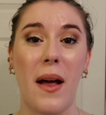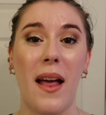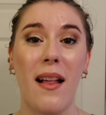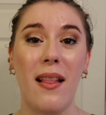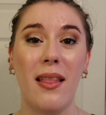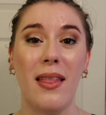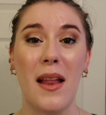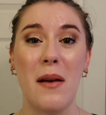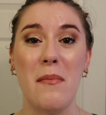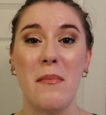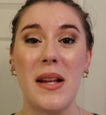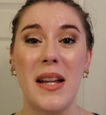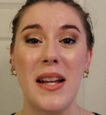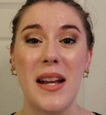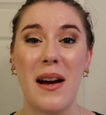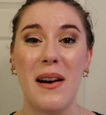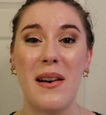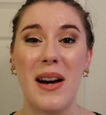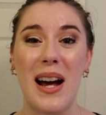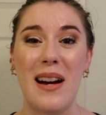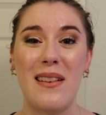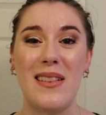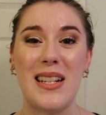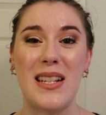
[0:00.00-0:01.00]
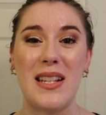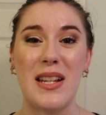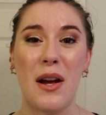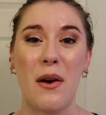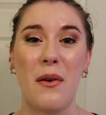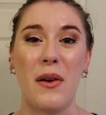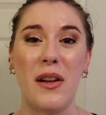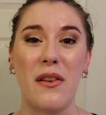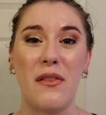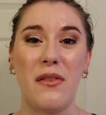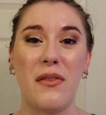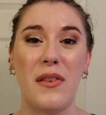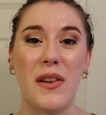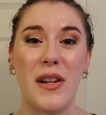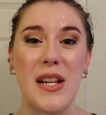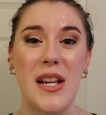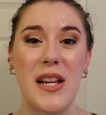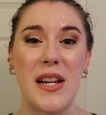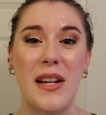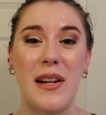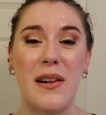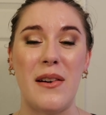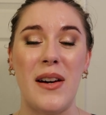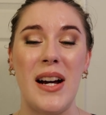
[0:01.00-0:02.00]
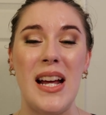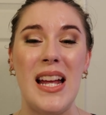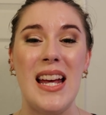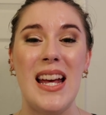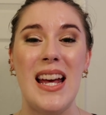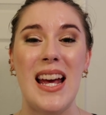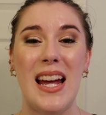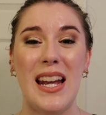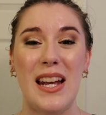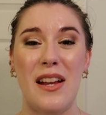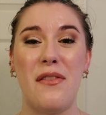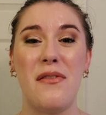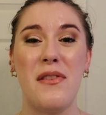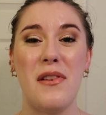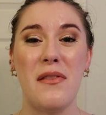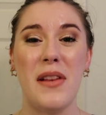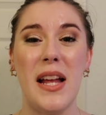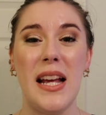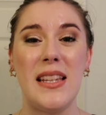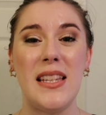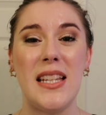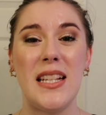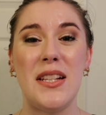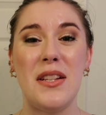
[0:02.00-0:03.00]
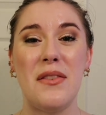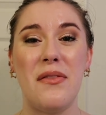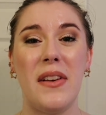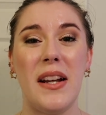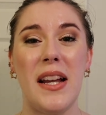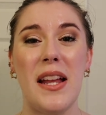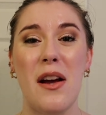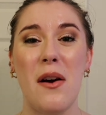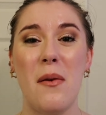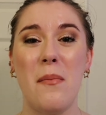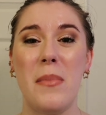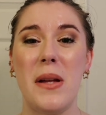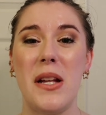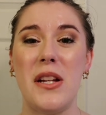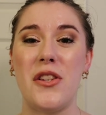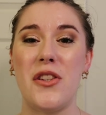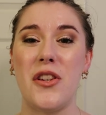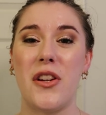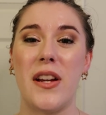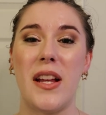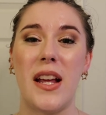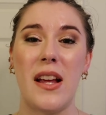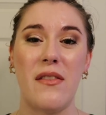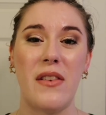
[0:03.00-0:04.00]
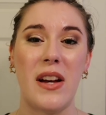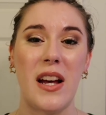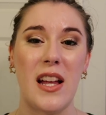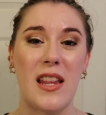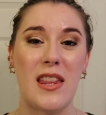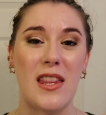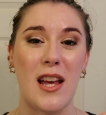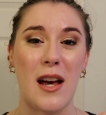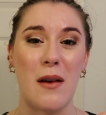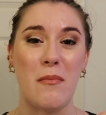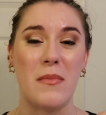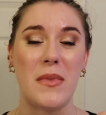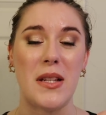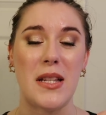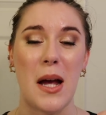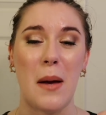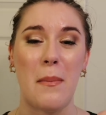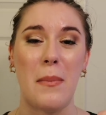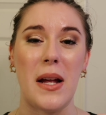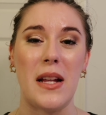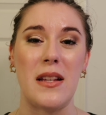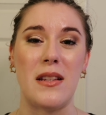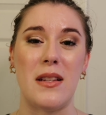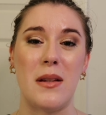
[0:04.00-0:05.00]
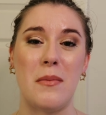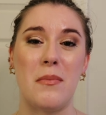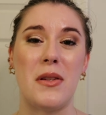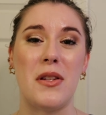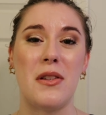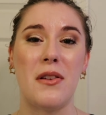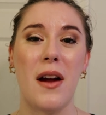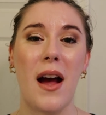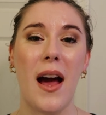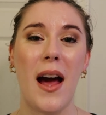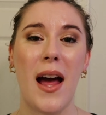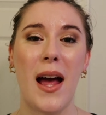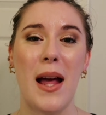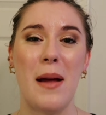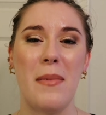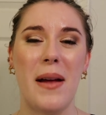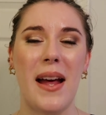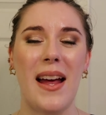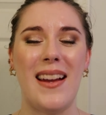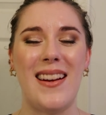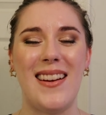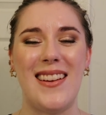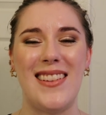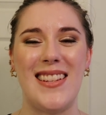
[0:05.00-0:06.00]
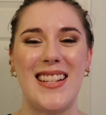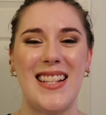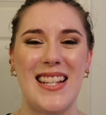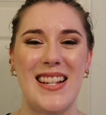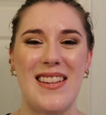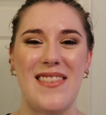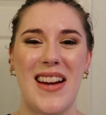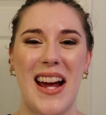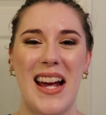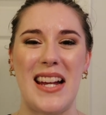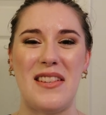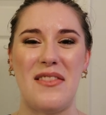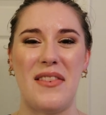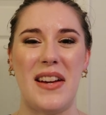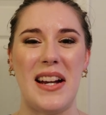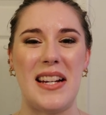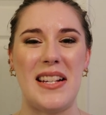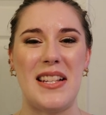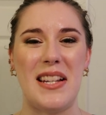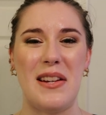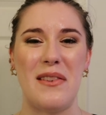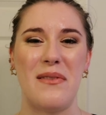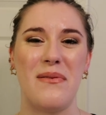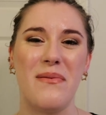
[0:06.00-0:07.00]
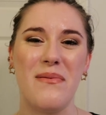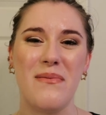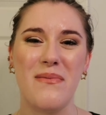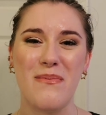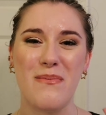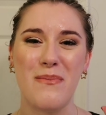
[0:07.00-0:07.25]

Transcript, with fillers: well, let me know how it's going for you. And if you like this video, be sure to give it a thumbs up and subscribe and I'll see you guys very soon.